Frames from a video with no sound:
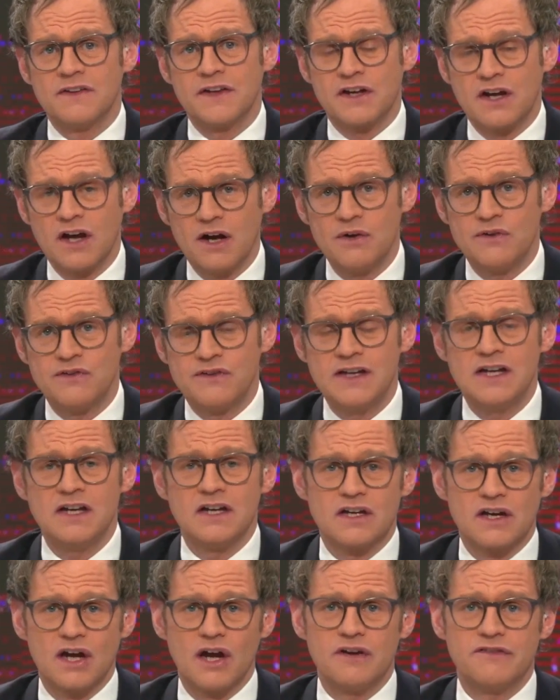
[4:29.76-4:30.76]
the
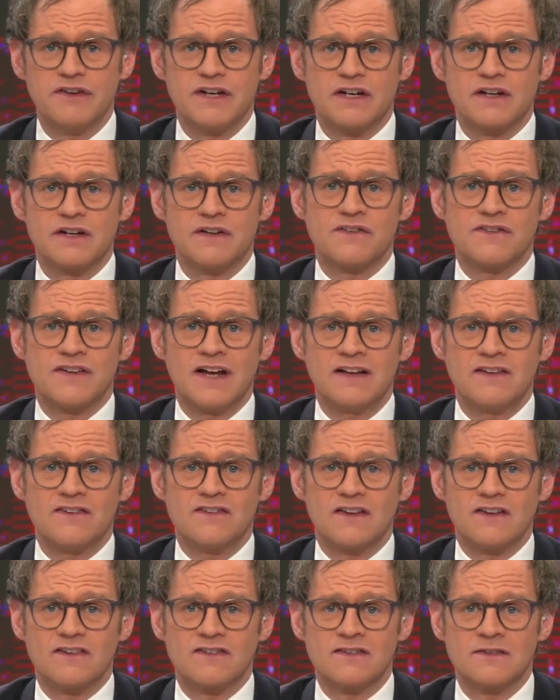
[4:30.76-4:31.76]
cozy COVID
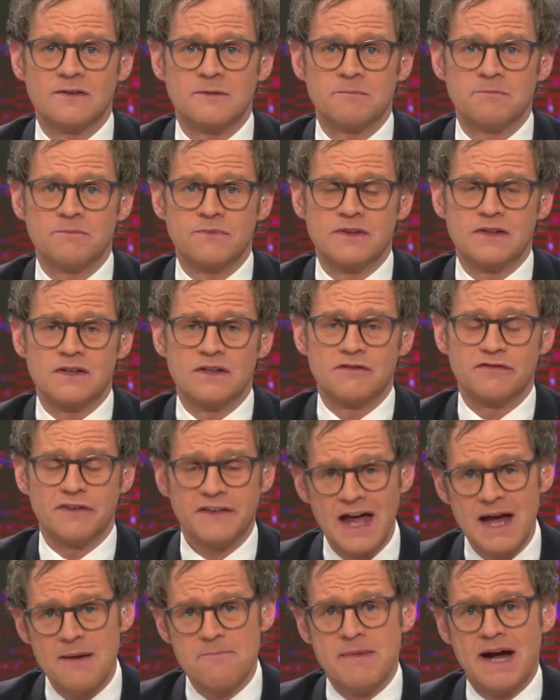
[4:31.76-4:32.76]
consensus.
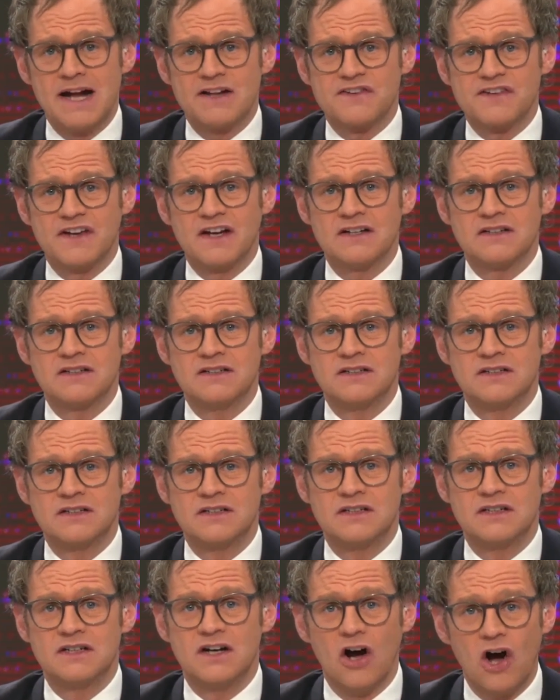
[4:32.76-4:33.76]
For that matter,
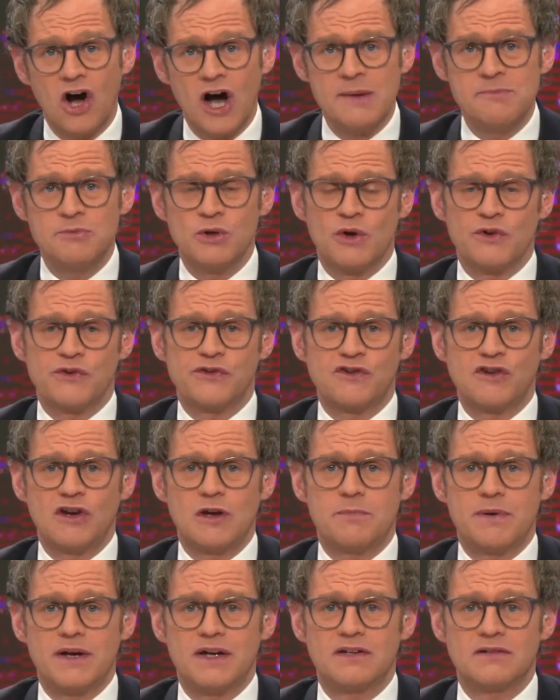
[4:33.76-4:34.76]
I'm not
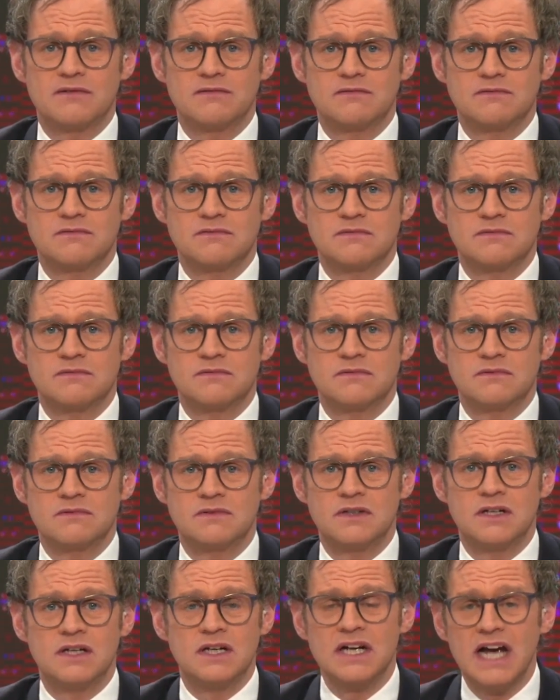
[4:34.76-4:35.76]
stupid.
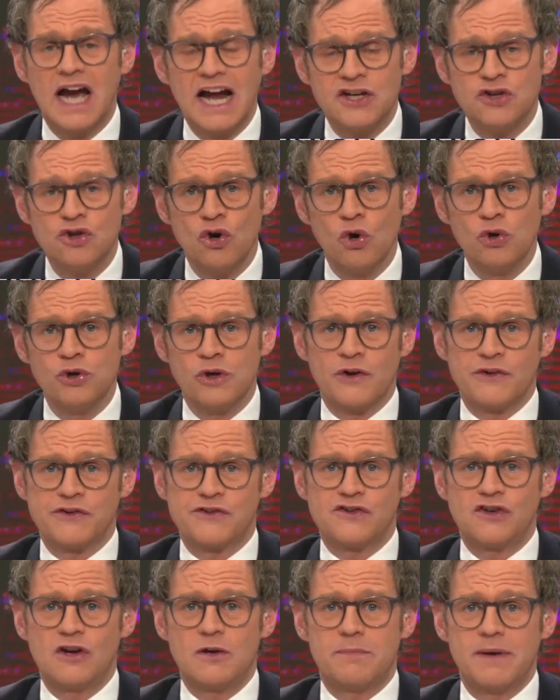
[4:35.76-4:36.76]
And you're
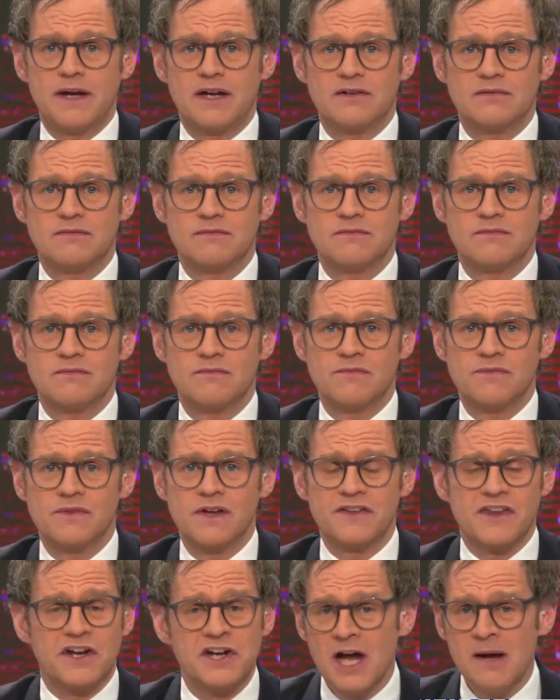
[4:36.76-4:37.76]
not stupid.
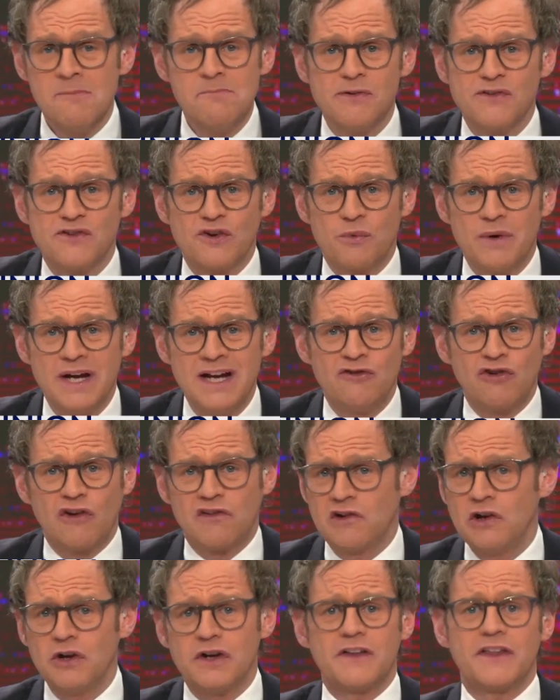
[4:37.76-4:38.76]
The numbers are in,
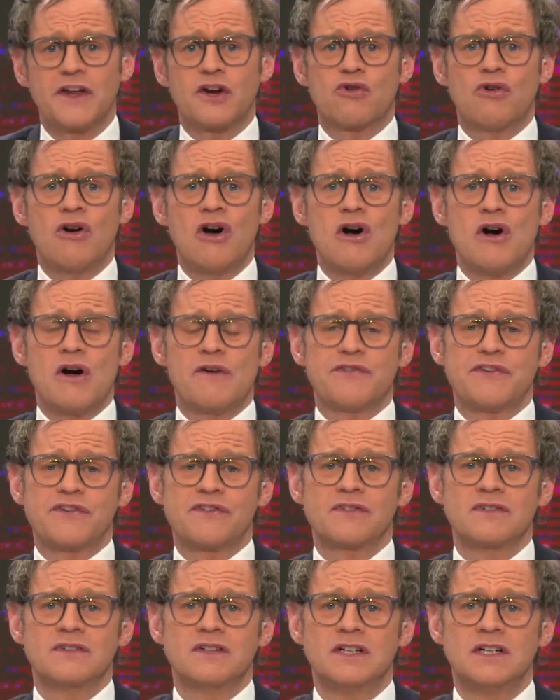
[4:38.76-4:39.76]
just look at the
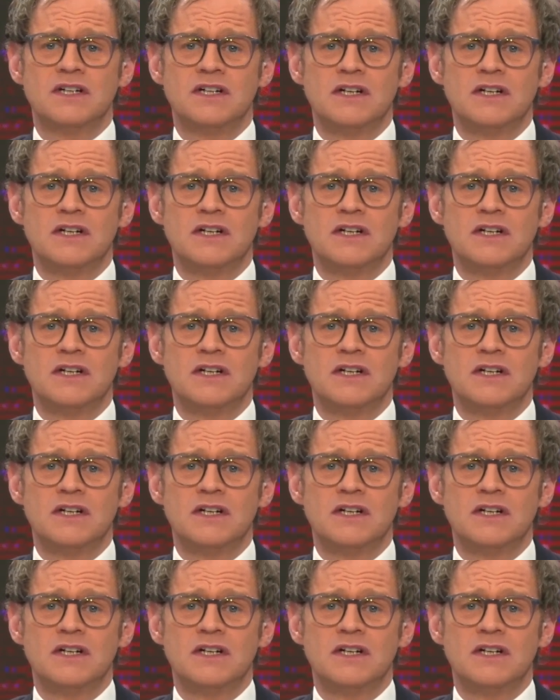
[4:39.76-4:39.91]
graphs.